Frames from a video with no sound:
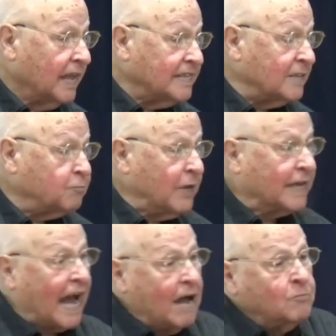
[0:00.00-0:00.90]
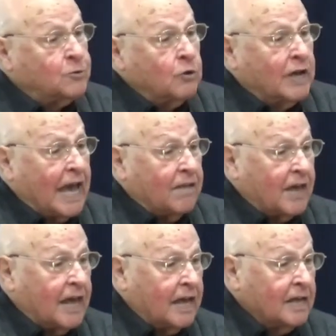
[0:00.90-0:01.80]
that we come
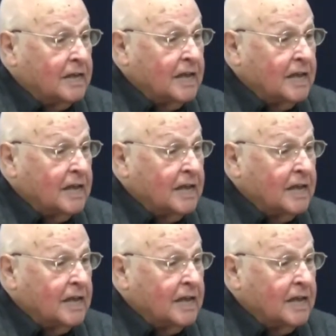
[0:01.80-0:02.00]
together